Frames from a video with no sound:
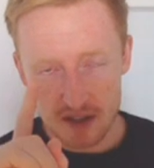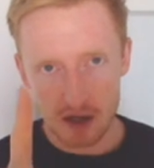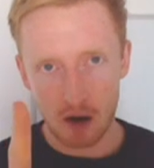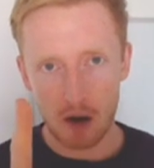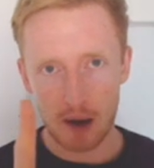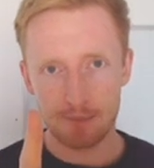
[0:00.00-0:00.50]

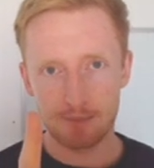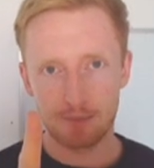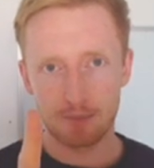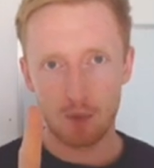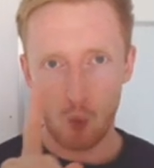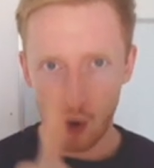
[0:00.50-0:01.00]
time,
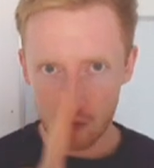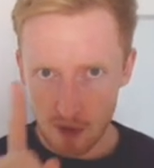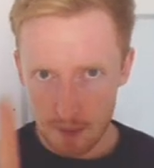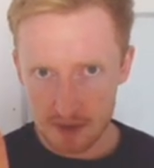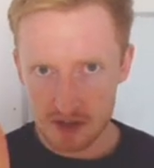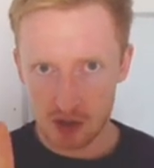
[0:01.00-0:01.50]
one
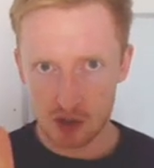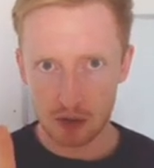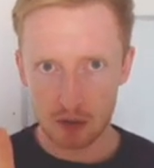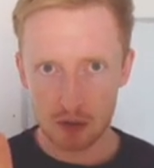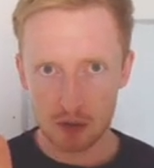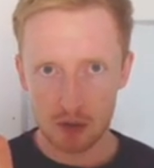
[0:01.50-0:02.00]
repetition,
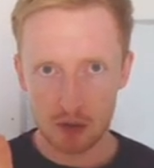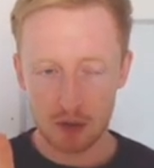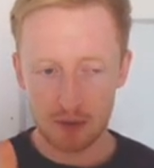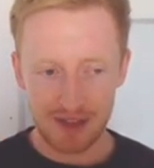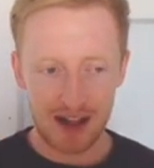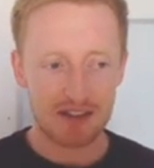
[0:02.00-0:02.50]

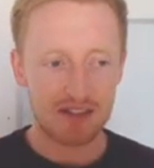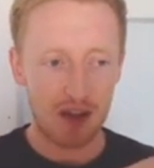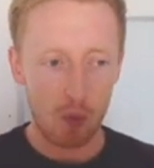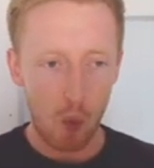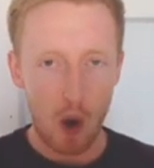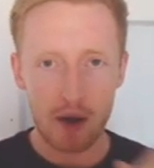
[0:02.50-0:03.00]
that's their
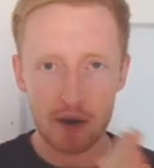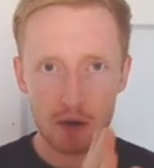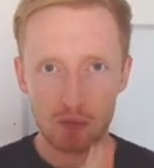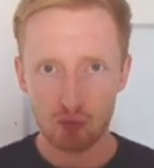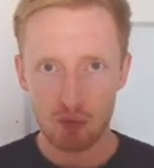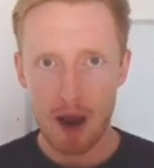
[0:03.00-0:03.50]
one
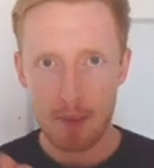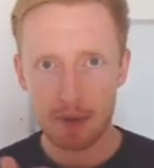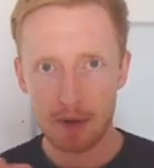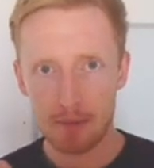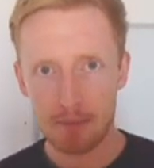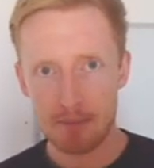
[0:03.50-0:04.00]
rep
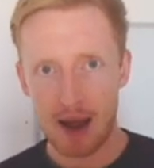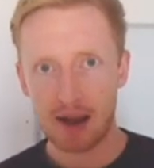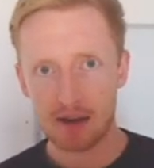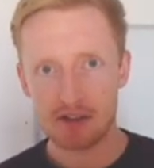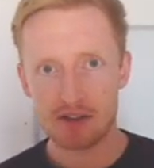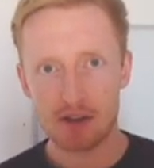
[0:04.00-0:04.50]

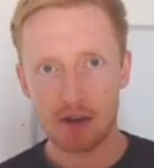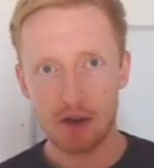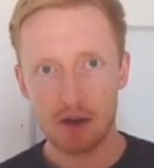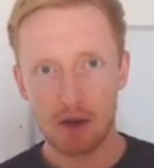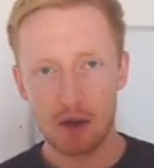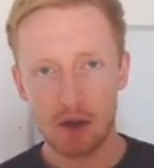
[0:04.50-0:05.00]
max.
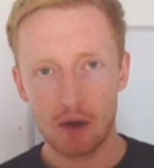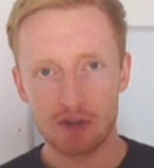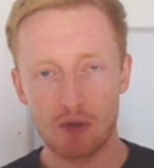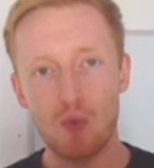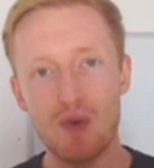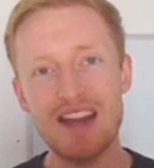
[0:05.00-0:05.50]
So
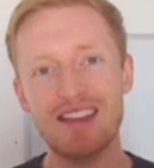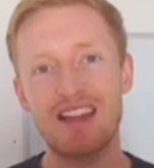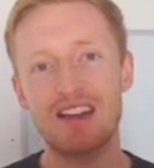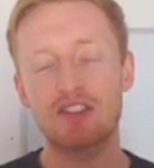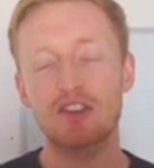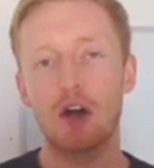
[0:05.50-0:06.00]
we can then
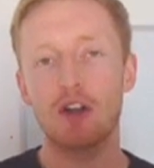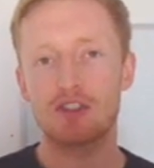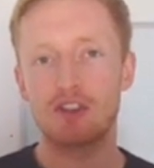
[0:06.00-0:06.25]
start to